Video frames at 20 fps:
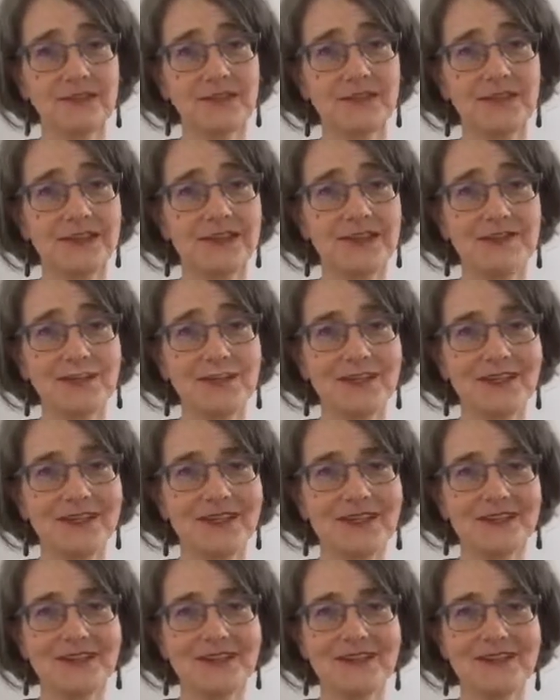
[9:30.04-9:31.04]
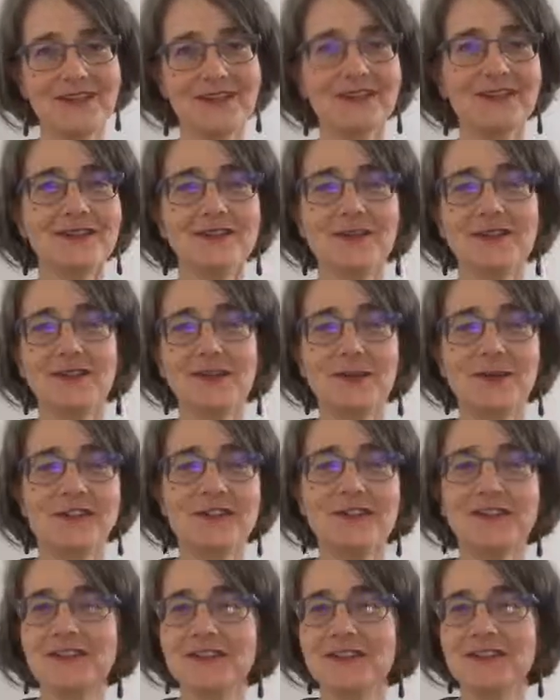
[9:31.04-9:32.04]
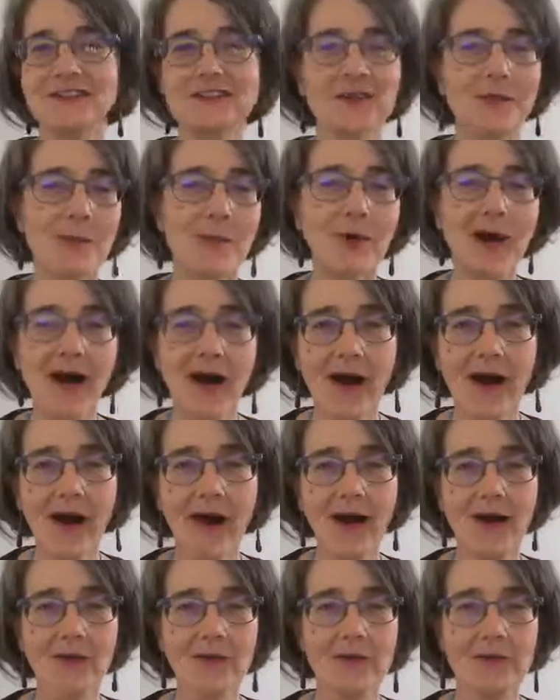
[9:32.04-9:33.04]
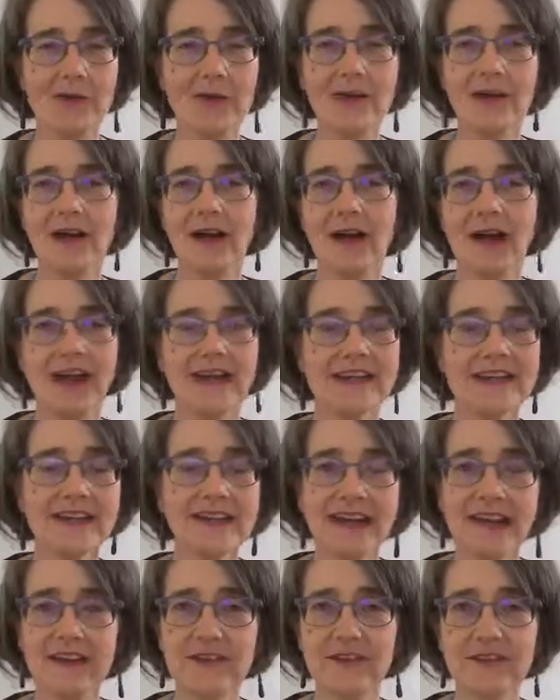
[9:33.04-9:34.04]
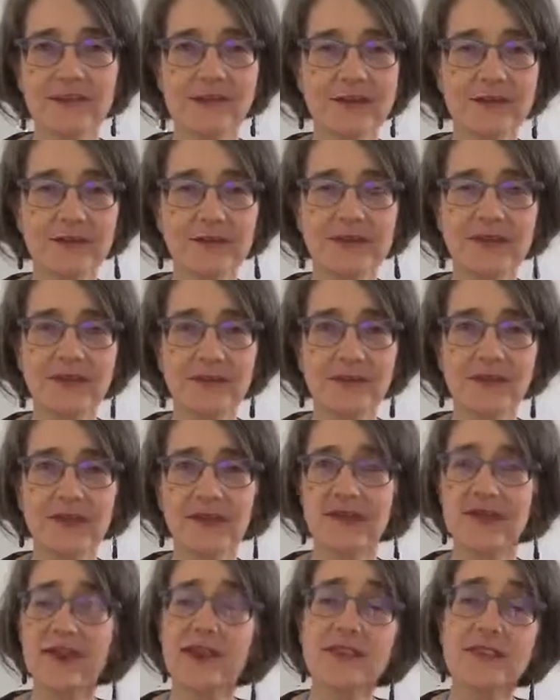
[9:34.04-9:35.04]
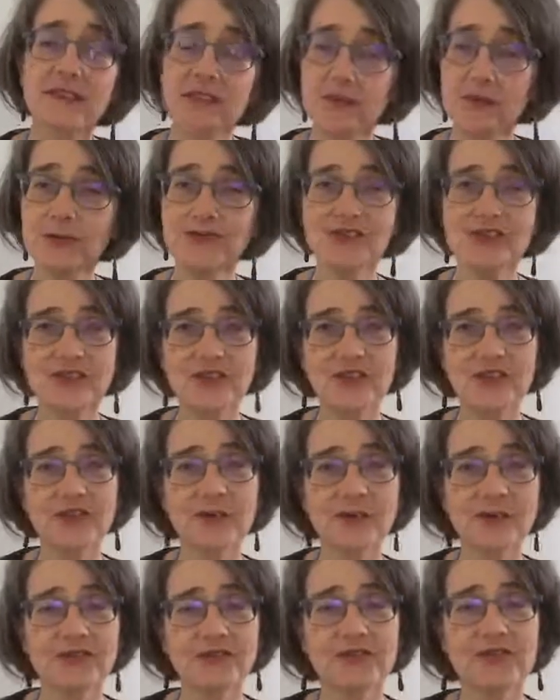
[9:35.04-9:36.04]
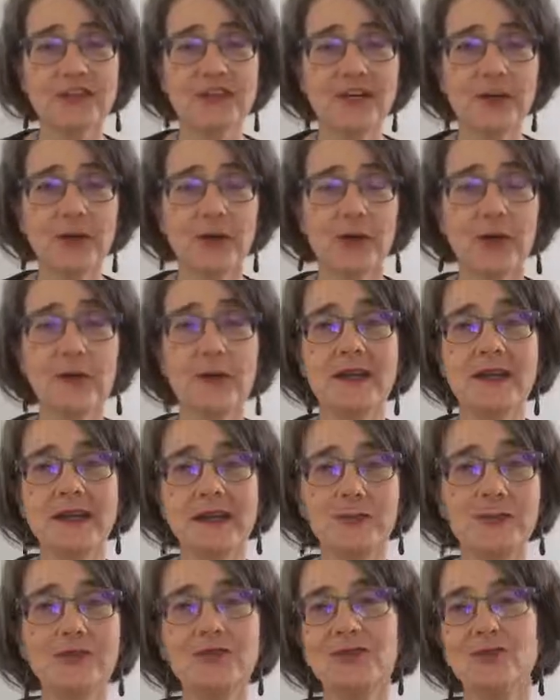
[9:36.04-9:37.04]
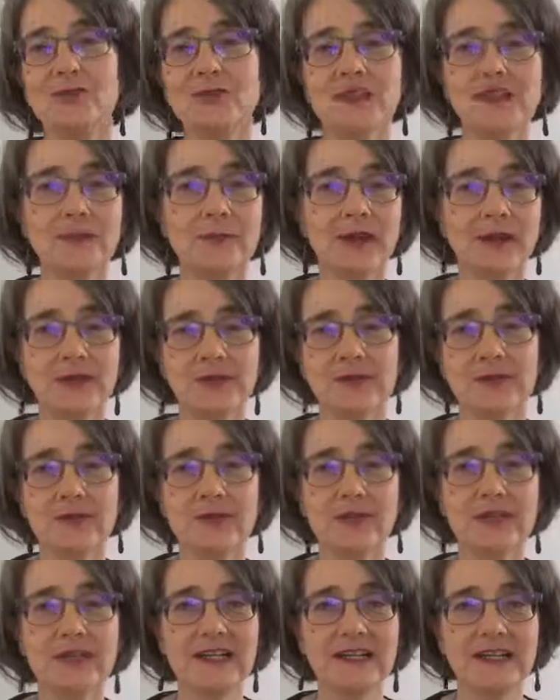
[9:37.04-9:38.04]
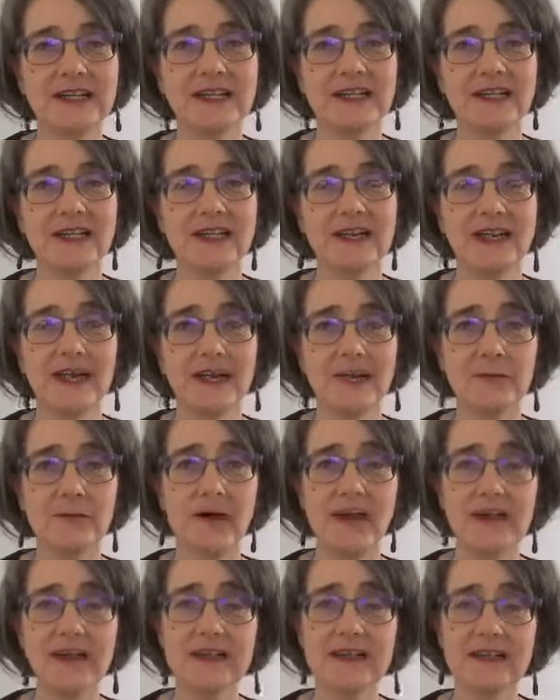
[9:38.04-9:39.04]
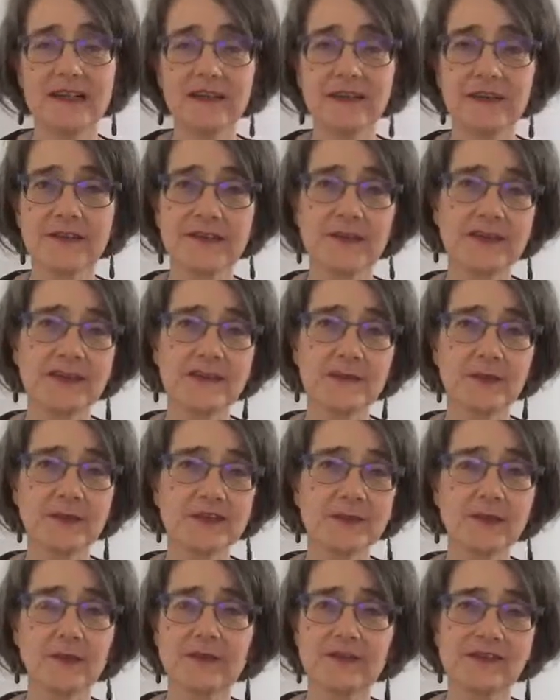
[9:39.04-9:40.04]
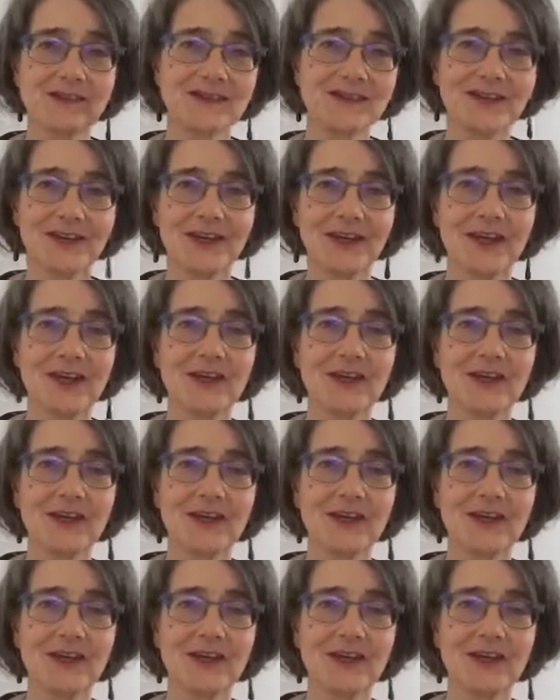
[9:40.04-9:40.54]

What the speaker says: there's been an incident in the park or at a gathering or something, that you just go straight home. And I'm not talking about really minor little things, but supposing